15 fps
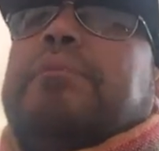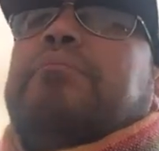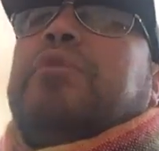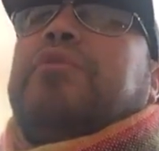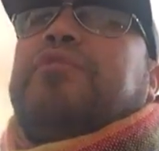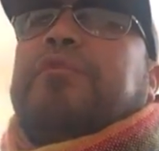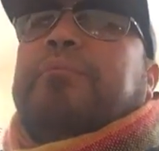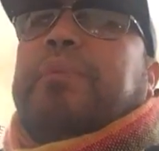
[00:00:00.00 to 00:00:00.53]
a
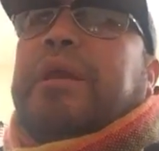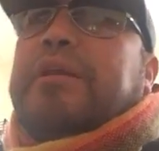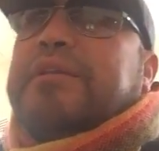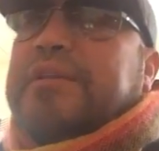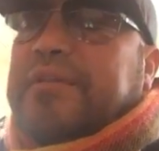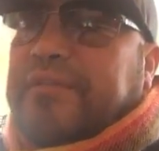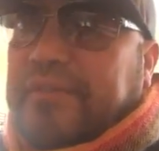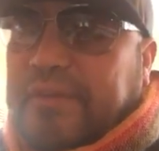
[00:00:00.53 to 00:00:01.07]
music page.
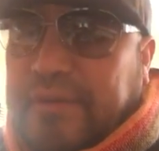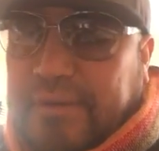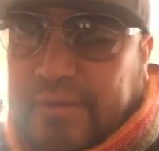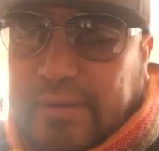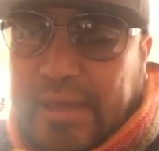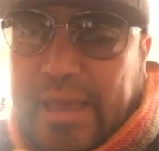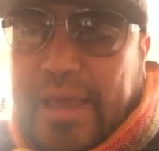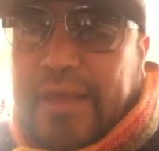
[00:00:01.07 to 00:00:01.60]
It's
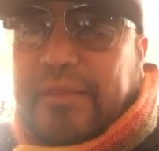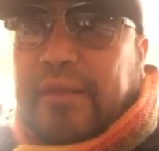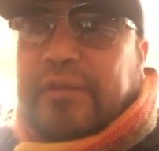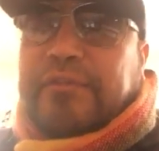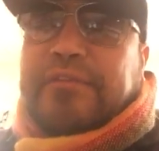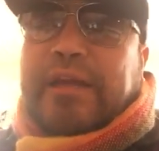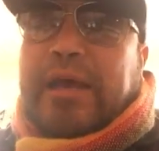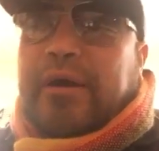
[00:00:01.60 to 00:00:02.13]
Andean
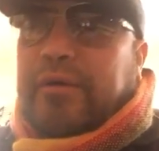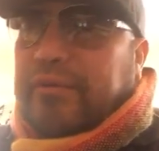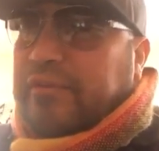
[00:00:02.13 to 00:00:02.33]
Style.